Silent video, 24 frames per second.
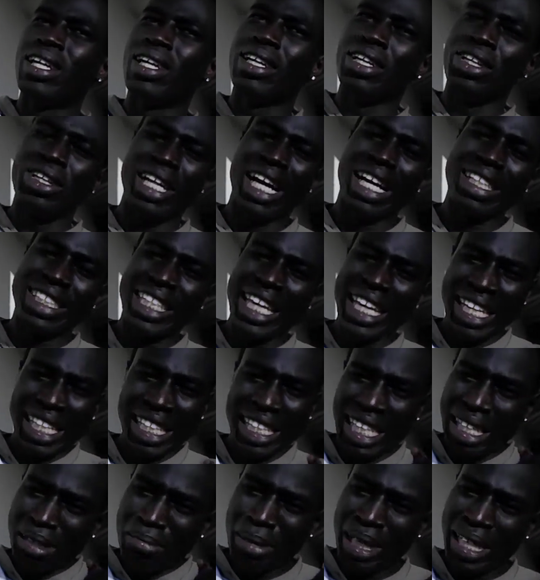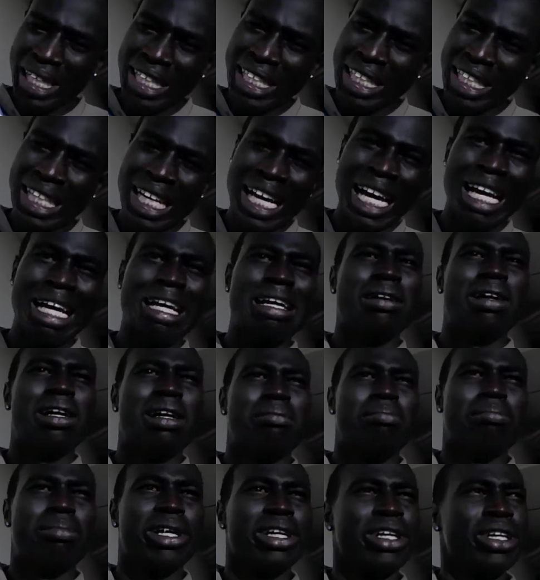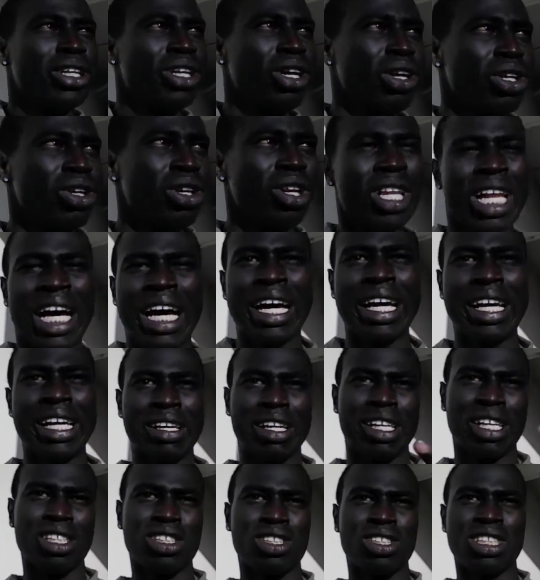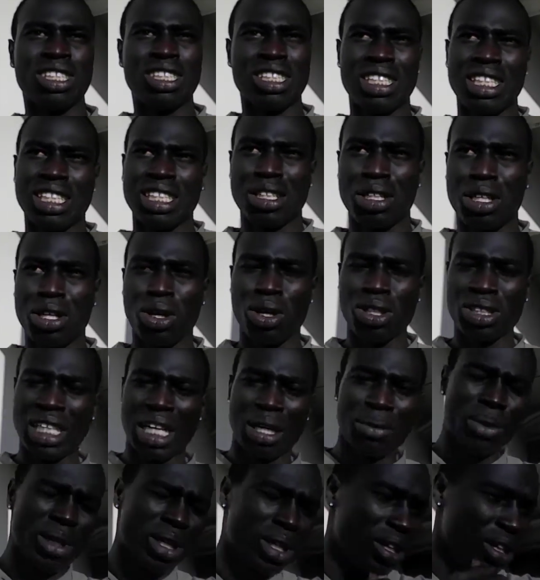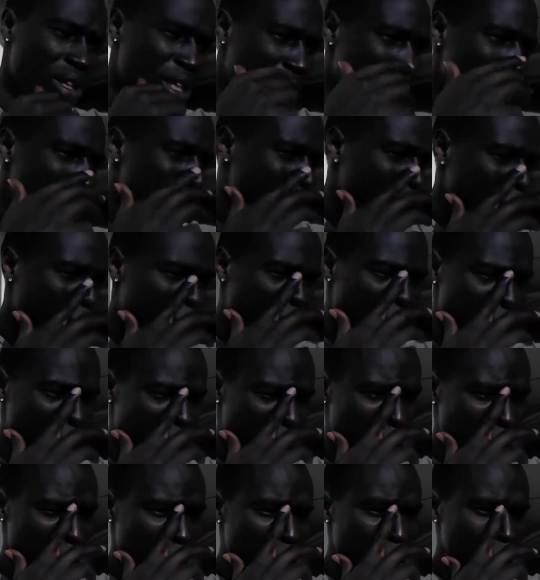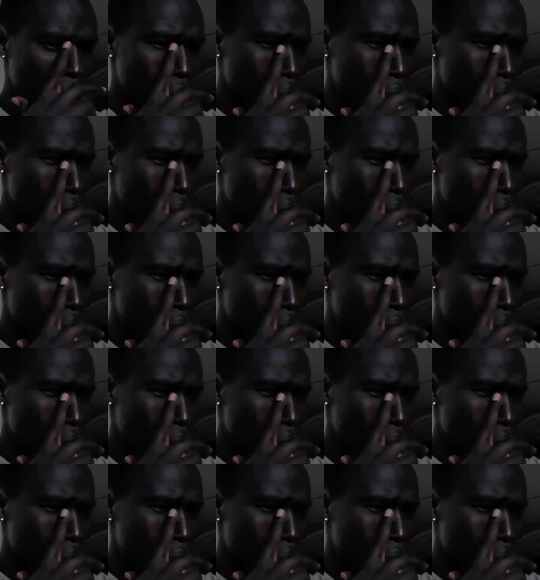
You're not taking their money a lot, but you know you're lying because the girl's not real and um,